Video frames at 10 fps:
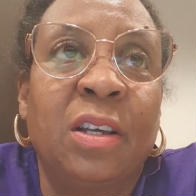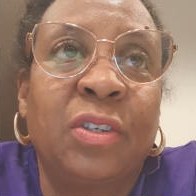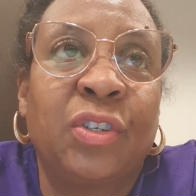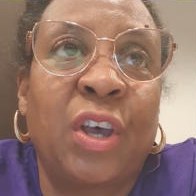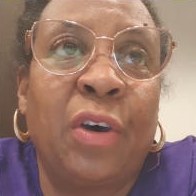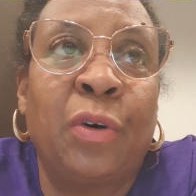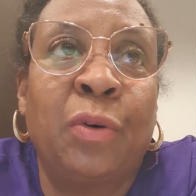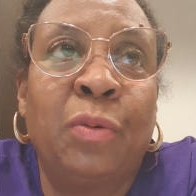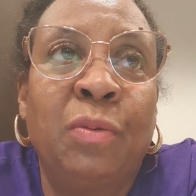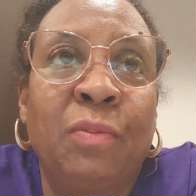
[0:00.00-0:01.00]

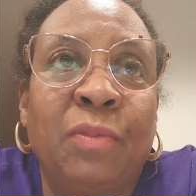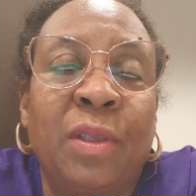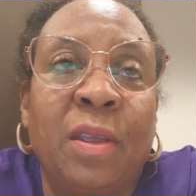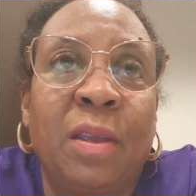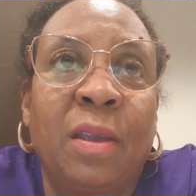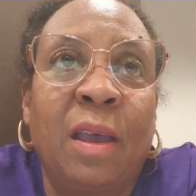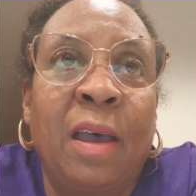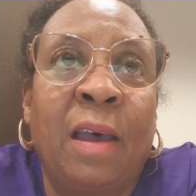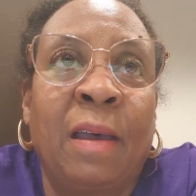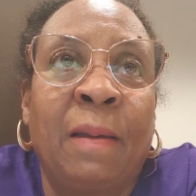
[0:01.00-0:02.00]
So
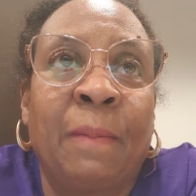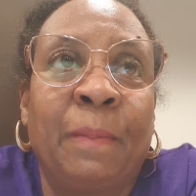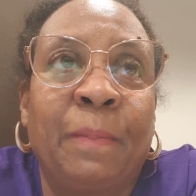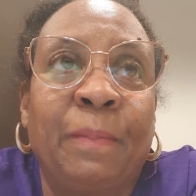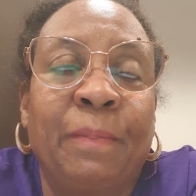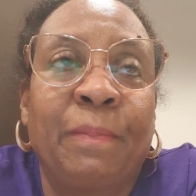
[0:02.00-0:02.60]
I've